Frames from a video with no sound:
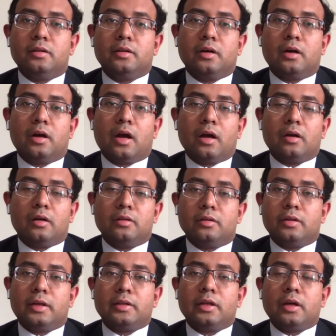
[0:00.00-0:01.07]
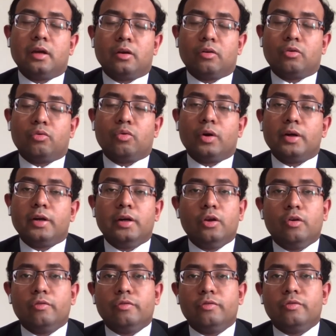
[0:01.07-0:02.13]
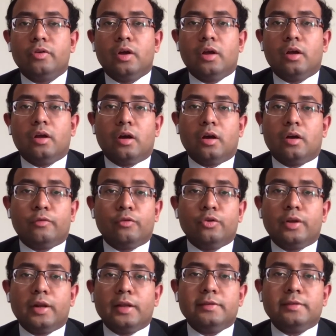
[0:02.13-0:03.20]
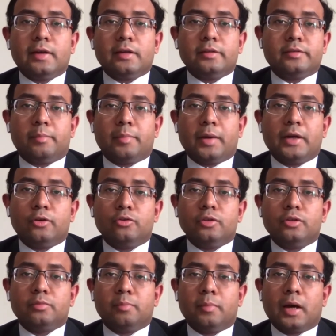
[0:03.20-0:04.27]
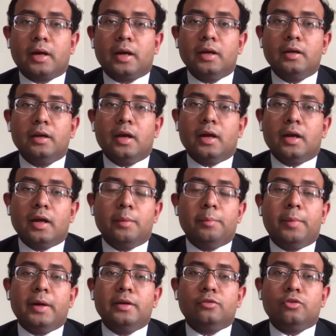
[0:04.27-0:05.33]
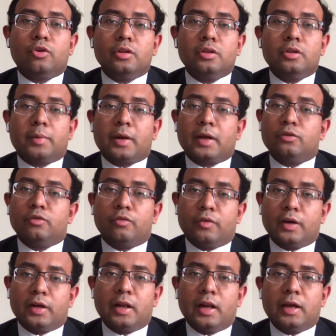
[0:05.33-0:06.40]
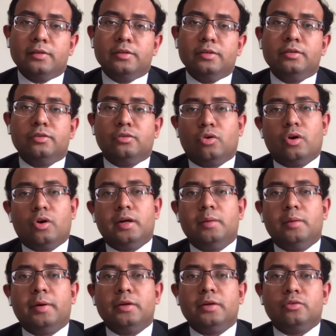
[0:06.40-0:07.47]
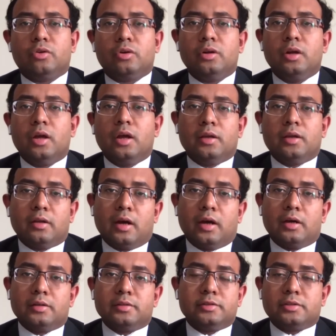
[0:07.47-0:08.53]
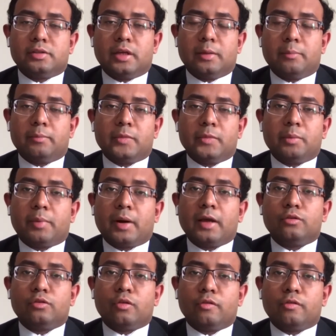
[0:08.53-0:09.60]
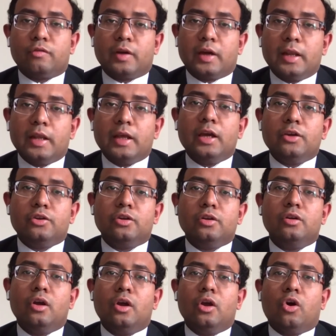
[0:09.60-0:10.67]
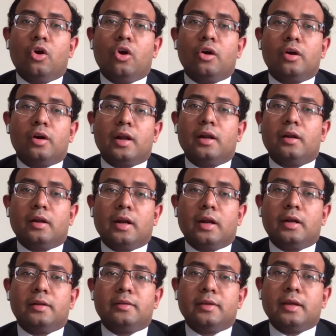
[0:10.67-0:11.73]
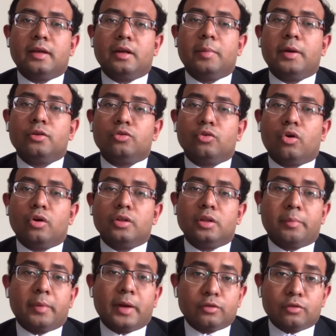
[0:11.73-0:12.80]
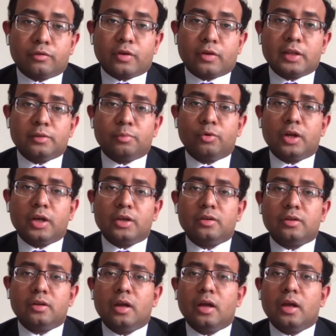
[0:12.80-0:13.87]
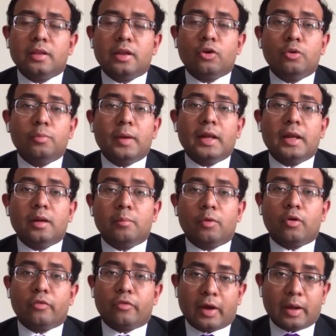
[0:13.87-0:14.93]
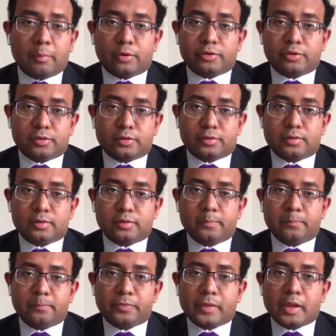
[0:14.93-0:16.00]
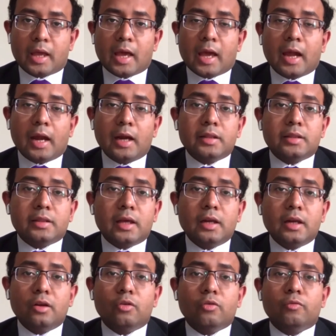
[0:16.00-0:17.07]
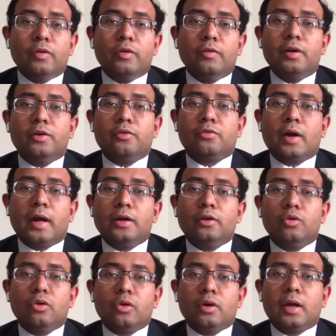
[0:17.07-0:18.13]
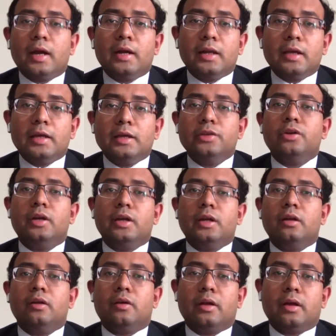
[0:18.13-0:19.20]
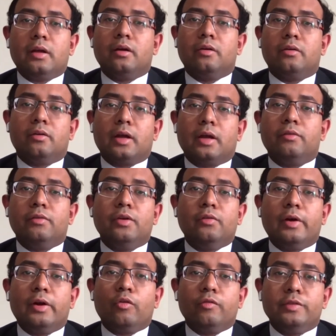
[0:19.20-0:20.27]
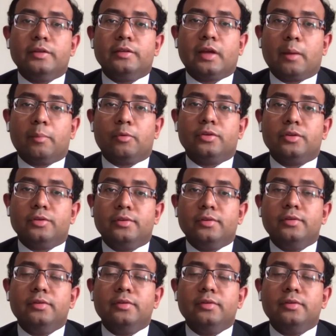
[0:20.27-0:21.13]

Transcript: that the uh, that the quantity of uh, food grains that is supplied to this market depends on the price of fertilizers, or it depends on uh, say the price of irrigation, or it say depends on the price of transportation. There could be a number of hypotheses, and then we will try to look at each and uh, every one of these